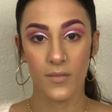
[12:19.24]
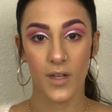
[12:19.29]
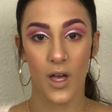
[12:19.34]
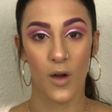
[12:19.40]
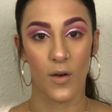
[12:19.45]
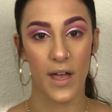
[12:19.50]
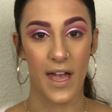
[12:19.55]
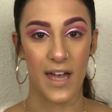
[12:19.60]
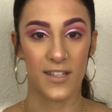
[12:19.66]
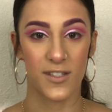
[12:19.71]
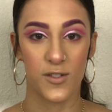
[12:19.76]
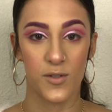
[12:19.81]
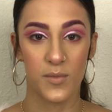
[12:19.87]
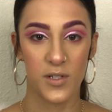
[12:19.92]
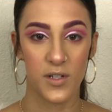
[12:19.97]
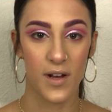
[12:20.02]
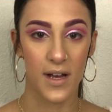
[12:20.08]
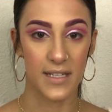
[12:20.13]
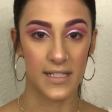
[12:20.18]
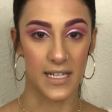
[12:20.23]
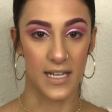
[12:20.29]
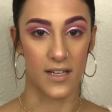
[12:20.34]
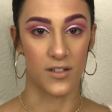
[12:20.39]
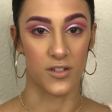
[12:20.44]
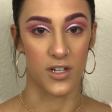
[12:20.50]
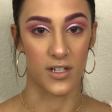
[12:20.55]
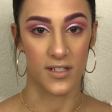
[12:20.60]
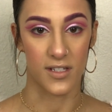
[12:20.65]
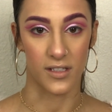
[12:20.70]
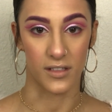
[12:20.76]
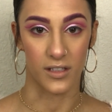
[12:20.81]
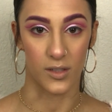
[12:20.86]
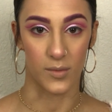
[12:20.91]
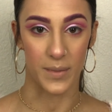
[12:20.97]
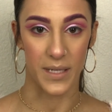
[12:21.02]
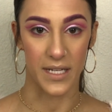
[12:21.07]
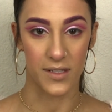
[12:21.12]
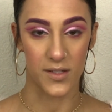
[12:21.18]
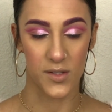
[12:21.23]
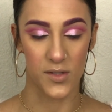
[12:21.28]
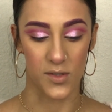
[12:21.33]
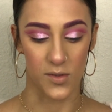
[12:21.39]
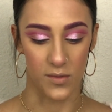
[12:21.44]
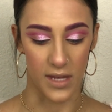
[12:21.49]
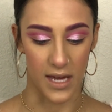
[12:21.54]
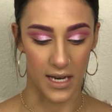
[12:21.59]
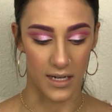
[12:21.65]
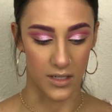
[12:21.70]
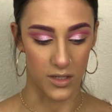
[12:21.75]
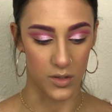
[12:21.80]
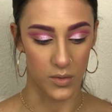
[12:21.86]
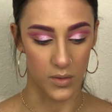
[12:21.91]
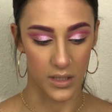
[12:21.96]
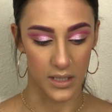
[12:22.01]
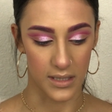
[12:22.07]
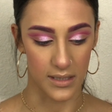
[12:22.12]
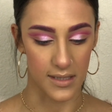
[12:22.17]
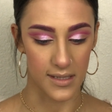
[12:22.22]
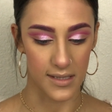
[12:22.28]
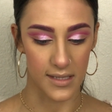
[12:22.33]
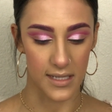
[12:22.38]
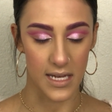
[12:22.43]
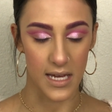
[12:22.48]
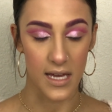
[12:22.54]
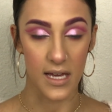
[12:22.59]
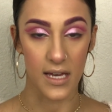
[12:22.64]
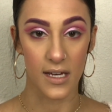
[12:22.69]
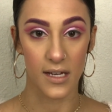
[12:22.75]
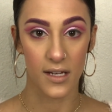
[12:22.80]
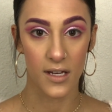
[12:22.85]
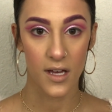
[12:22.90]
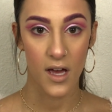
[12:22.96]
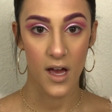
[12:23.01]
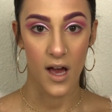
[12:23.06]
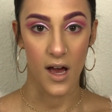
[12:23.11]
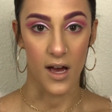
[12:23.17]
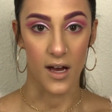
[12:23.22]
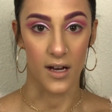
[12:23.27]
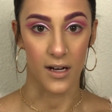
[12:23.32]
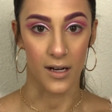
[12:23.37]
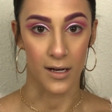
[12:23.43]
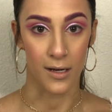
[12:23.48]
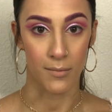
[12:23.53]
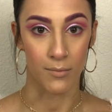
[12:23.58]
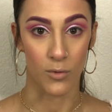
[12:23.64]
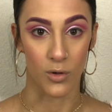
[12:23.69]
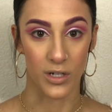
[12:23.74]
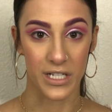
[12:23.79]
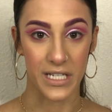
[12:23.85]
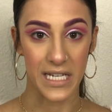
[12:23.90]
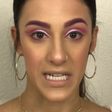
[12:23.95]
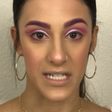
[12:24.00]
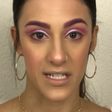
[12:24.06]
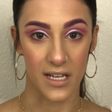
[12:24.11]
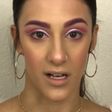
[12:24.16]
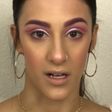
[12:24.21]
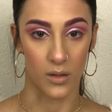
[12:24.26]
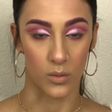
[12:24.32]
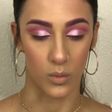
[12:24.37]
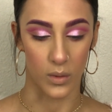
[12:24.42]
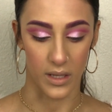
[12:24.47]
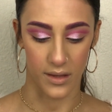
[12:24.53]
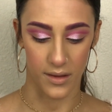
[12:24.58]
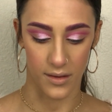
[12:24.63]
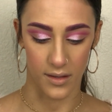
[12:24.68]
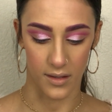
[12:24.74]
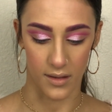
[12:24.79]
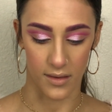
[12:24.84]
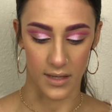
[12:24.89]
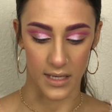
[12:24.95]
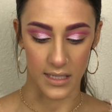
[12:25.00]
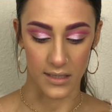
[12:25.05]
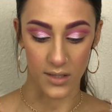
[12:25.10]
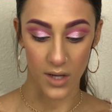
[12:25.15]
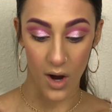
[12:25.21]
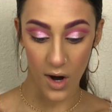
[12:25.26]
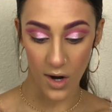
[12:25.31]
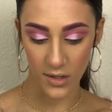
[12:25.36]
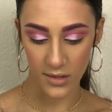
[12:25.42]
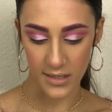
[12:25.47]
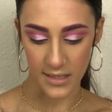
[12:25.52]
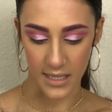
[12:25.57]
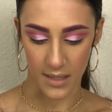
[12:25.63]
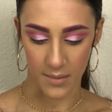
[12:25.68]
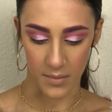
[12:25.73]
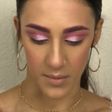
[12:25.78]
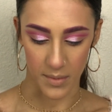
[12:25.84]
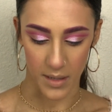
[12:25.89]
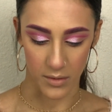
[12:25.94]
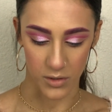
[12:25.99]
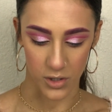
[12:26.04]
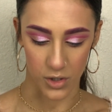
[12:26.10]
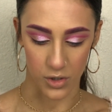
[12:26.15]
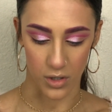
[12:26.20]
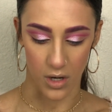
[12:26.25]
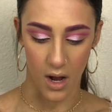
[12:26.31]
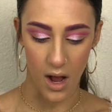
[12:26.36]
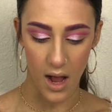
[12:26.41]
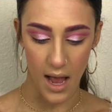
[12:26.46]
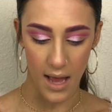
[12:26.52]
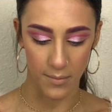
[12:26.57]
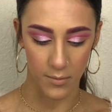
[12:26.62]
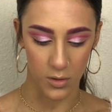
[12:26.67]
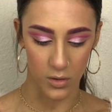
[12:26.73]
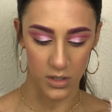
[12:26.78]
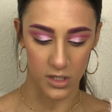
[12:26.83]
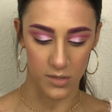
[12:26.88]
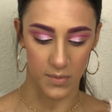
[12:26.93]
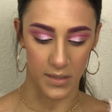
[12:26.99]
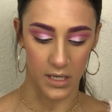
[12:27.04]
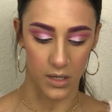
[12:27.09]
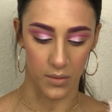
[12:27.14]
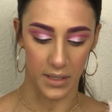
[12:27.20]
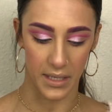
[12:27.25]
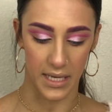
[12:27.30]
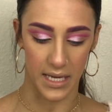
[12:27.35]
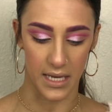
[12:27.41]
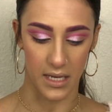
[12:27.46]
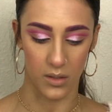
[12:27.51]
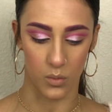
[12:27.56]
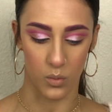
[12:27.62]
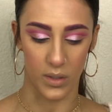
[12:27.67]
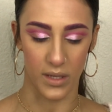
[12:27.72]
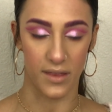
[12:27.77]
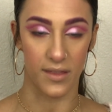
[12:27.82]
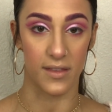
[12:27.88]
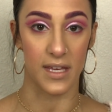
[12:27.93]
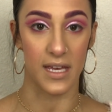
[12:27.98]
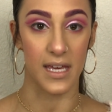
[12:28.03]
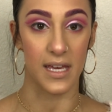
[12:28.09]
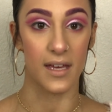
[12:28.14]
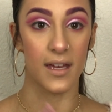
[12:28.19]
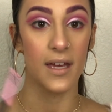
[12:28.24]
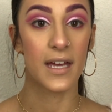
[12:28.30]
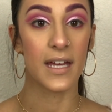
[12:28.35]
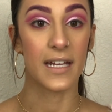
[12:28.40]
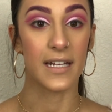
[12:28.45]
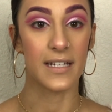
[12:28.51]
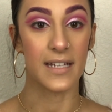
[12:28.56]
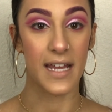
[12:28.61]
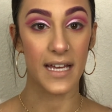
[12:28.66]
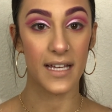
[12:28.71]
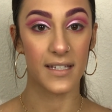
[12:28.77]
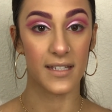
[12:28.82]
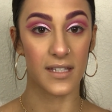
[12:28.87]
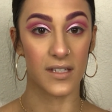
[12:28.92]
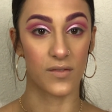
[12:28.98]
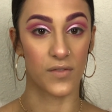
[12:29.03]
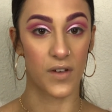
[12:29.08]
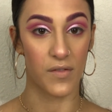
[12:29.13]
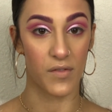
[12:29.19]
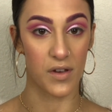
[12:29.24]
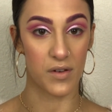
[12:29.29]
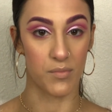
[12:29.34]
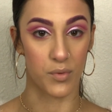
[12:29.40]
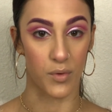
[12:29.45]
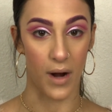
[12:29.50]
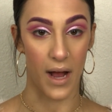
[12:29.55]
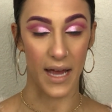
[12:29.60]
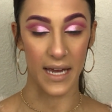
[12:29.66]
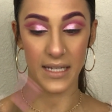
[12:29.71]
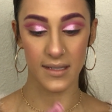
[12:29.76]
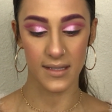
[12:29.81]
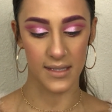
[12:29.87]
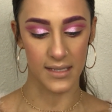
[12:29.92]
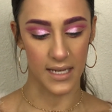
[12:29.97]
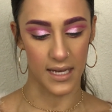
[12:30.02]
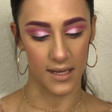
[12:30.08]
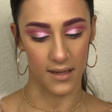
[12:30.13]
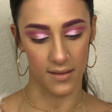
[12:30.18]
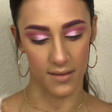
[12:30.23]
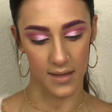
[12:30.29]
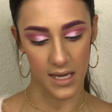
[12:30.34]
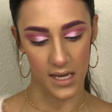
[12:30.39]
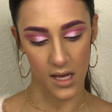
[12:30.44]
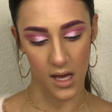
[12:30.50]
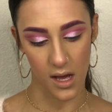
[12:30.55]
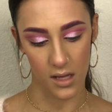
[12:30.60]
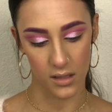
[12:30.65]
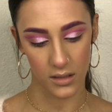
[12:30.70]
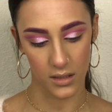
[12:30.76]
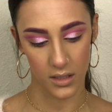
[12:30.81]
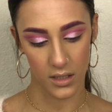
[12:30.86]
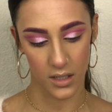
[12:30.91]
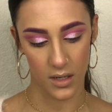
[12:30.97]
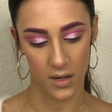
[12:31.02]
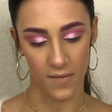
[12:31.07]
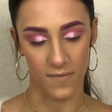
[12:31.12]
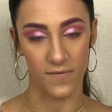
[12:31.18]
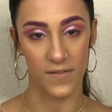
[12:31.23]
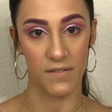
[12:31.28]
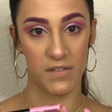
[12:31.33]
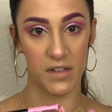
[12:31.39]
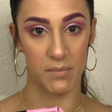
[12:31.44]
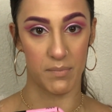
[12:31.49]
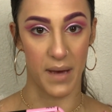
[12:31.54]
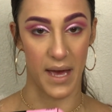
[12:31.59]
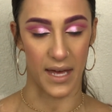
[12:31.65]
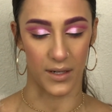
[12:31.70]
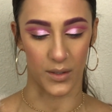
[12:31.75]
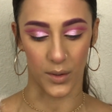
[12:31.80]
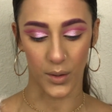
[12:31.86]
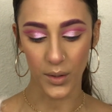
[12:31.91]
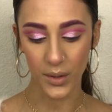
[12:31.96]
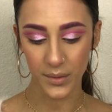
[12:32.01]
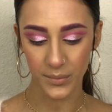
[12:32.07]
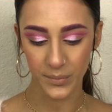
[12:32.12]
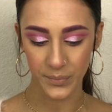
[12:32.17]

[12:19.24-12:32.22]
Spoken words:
Okay, I zoomed you guys in just a little bit so that you could see more detail with these hearts that I'm about to draw. I'm going to be going in with the NYX Vivid Brights in the color Vivid Petal.